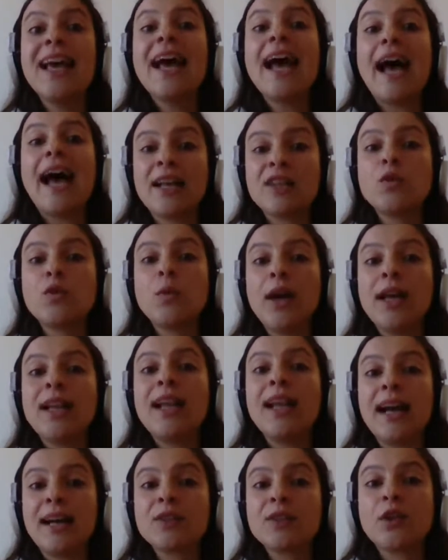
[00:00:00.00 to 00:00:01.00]
as well
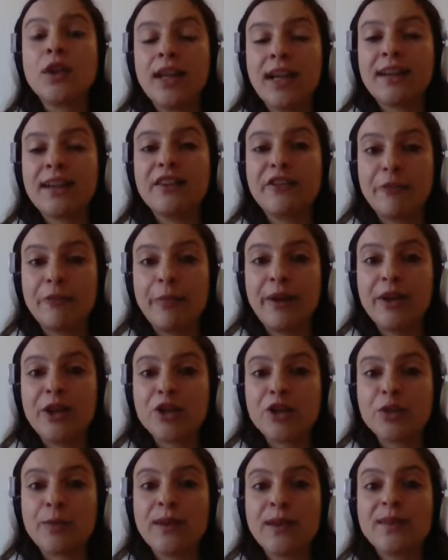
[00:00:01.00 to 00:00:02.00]
as collective
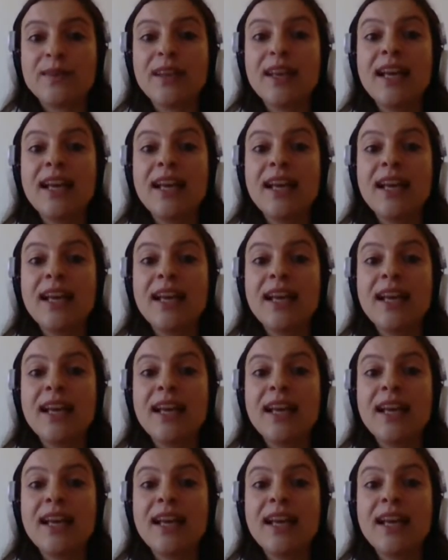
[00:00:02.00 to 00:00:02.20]
punishment.